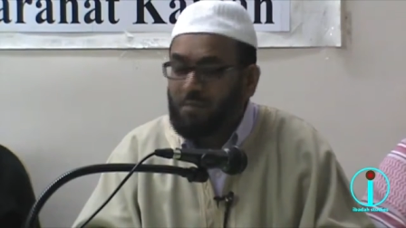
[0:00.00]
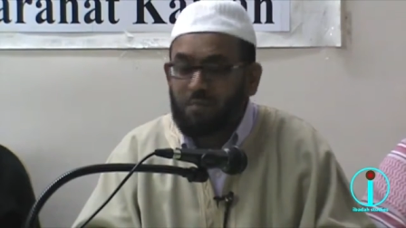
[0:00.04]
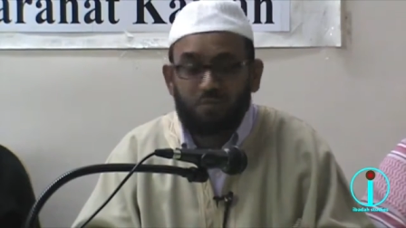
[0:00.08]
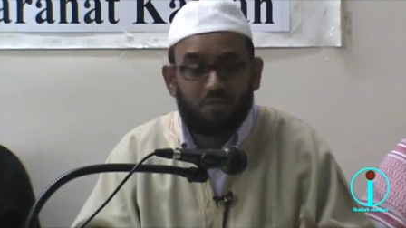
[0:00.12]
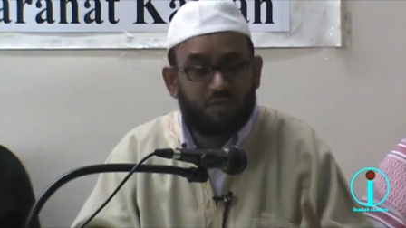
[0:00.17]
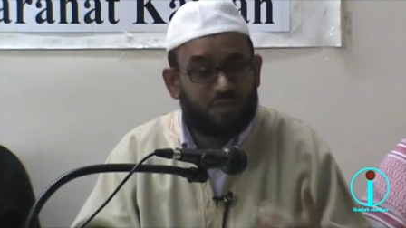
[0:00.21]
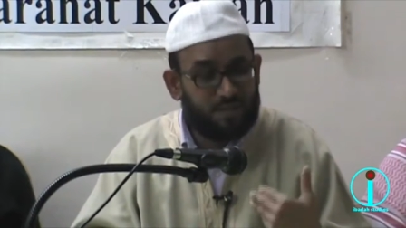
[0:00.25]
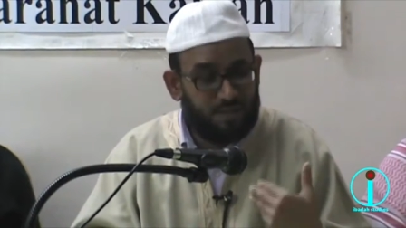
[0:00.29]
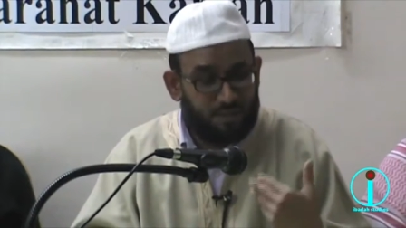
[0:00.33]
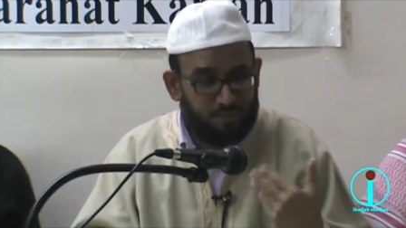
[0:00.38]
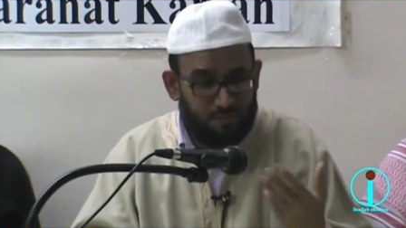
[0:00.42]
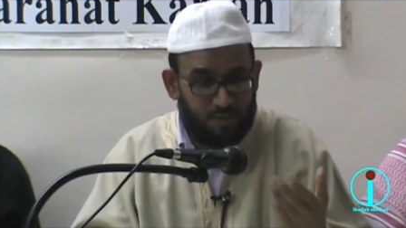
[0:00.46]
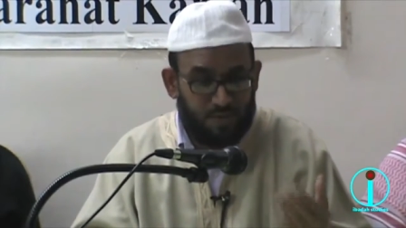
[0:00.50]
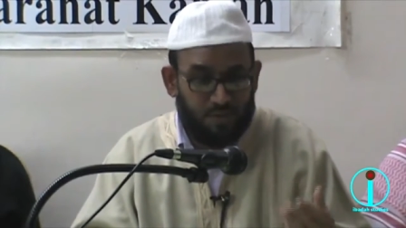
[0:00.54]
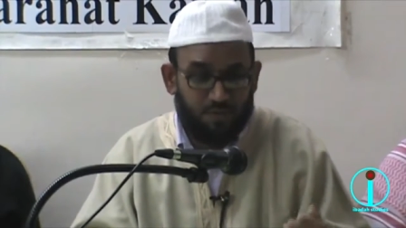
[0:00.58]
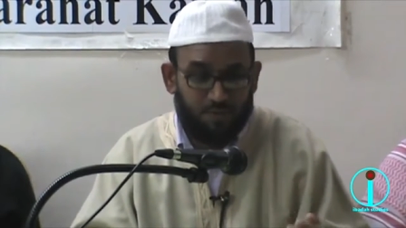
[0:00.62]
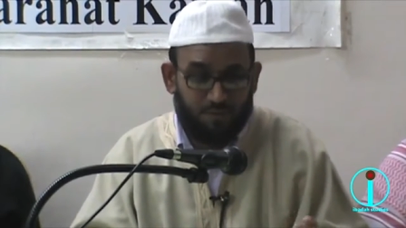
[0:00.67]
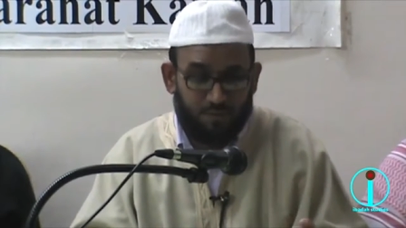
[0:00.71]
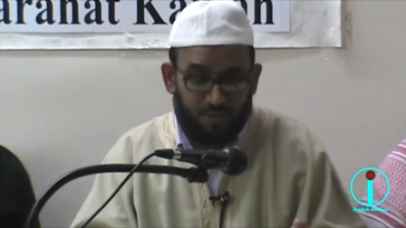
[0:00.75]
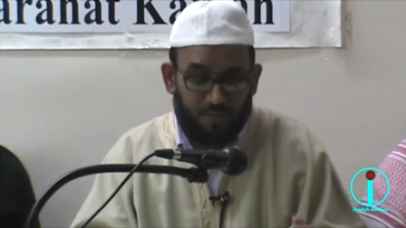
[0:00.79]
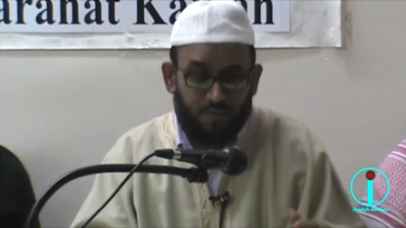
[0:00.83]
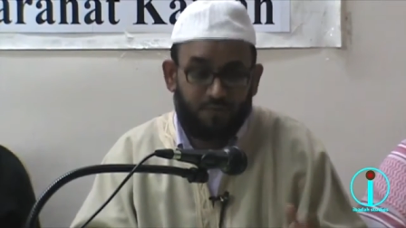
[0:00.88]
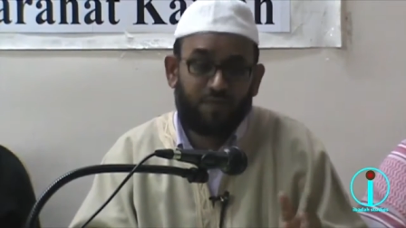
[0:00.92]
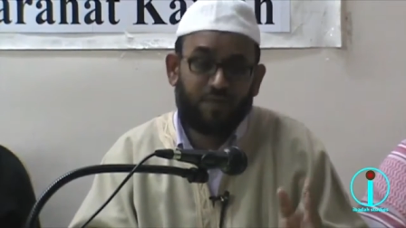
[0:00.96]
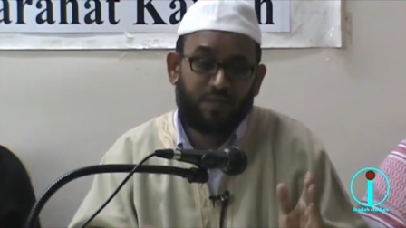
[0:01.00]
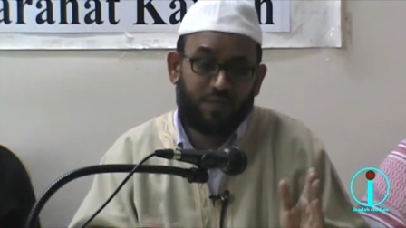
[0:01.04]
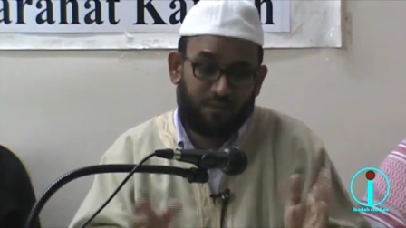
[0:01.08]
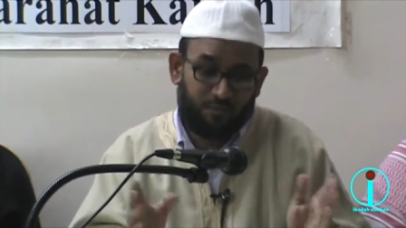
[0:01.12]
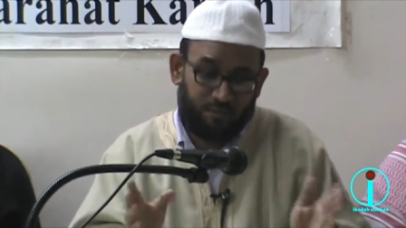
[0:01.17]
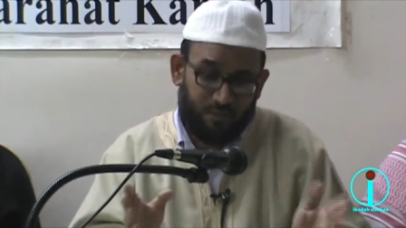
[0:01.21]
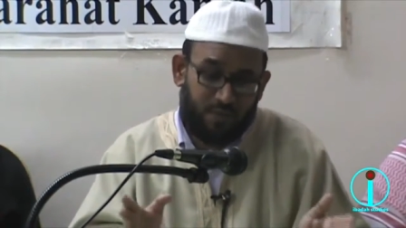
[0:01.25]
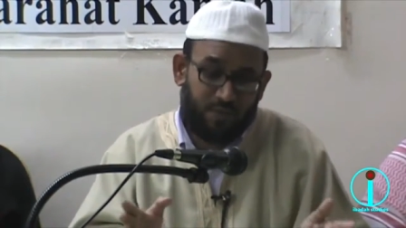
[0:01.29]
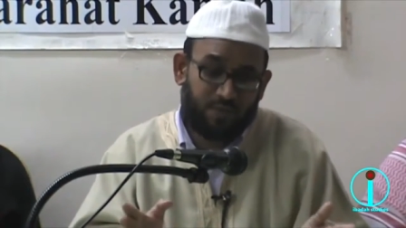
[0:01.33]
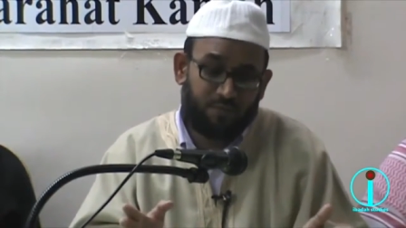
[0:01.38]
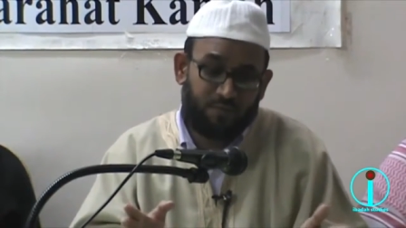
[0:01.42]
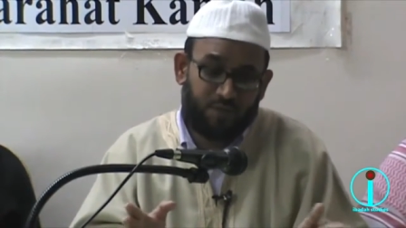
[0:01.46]
Muslim too, if it's a
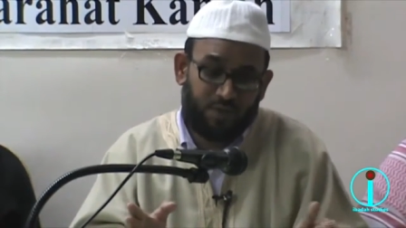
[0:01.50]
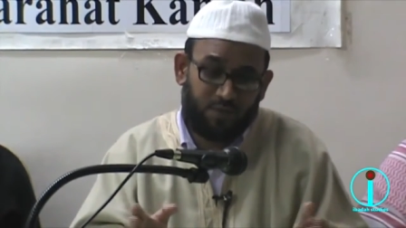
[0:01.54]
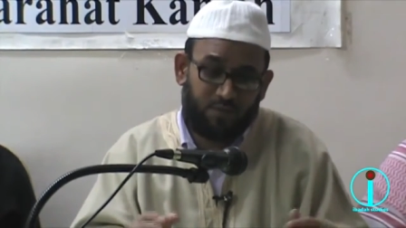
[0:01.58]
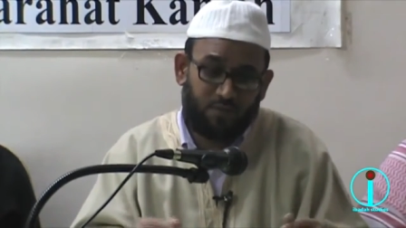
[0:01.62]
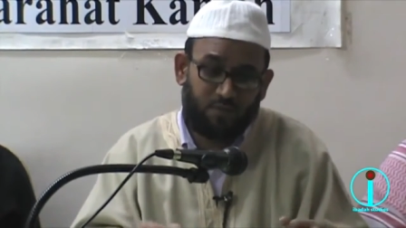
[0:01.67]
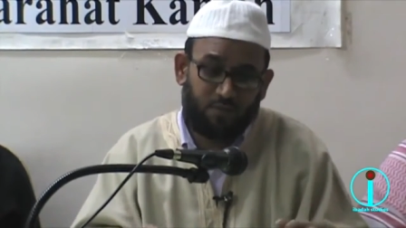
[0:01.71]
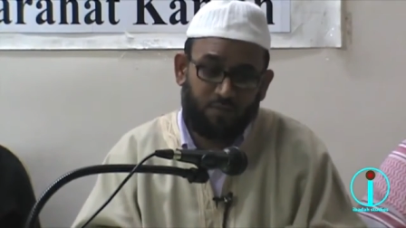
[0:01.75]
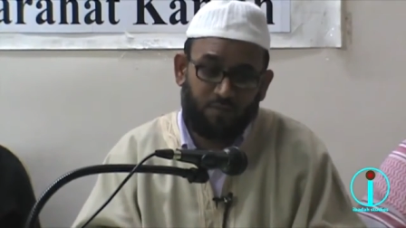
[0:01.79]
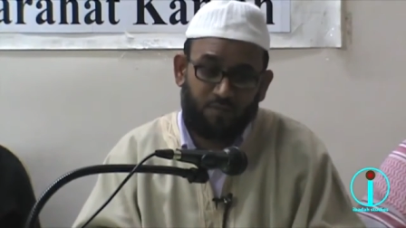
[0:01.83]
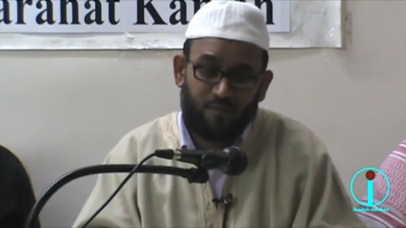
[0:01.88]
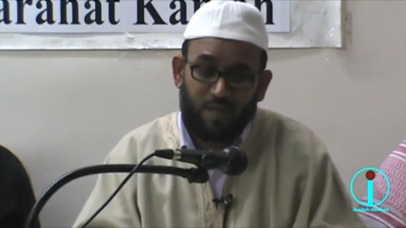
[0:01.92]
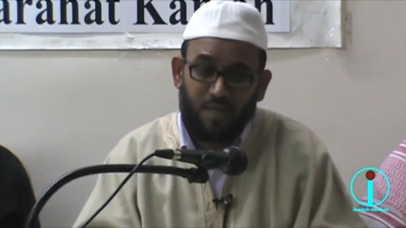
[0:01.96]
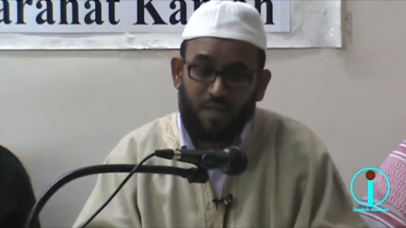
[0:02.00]
Muslim school.